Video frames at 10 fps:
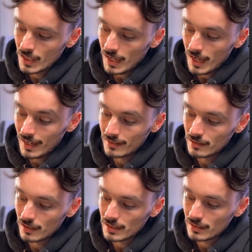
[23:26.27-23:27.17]
And
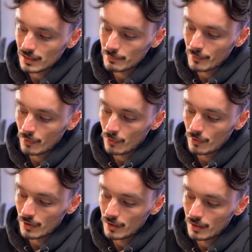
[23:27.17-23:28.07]
I said this
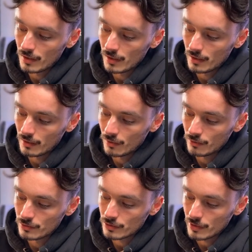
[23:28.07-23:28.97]
before
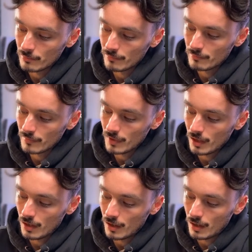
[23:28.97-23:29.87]
on stream.
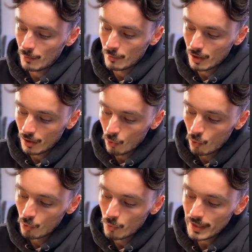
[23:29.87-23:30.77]
I will
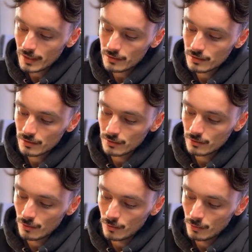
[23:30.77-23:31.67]

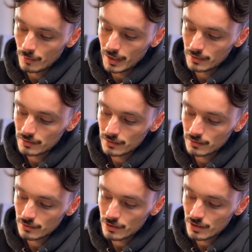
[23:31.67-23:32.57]
always
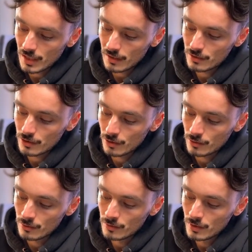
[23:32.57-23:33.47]
stick
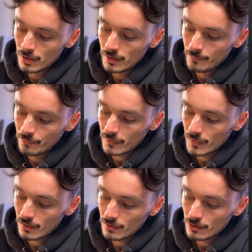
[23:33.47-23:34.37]
to
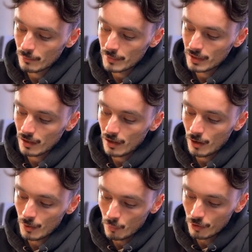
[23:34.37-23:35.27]
something that
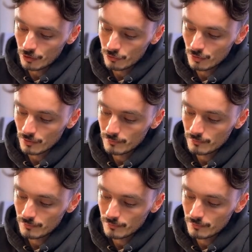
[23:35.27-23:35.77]
I want to draw.